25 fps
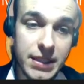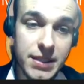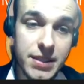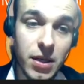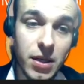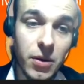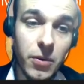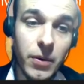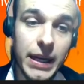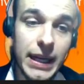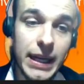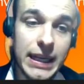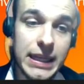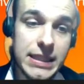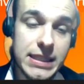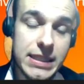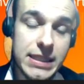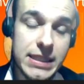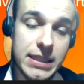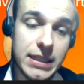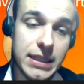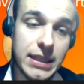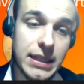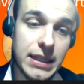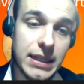So
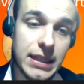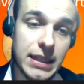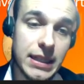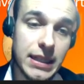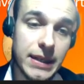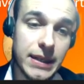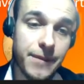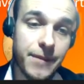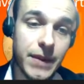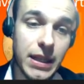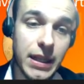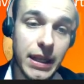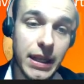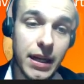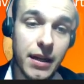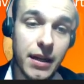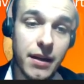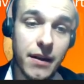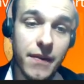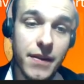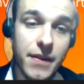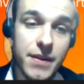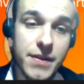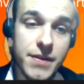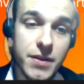it's like
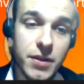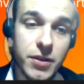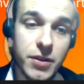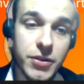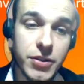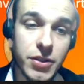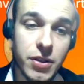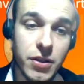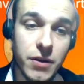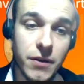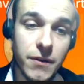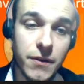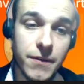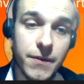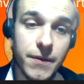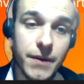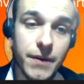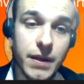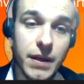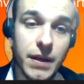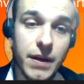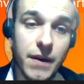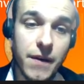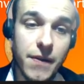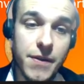the search of
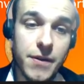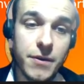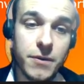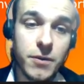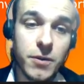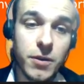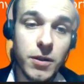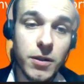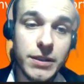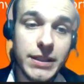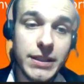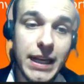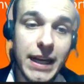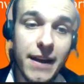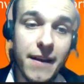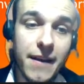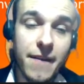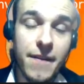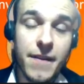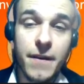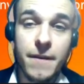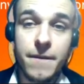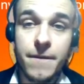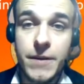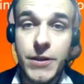so-called
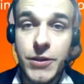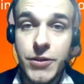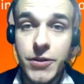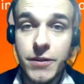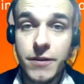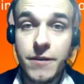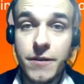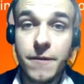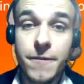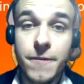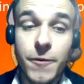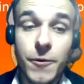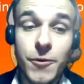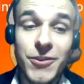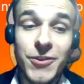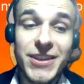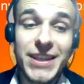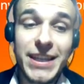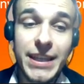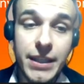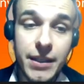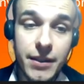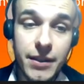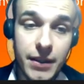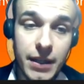the efficient
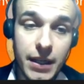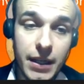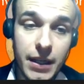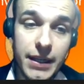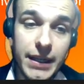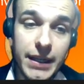frontier,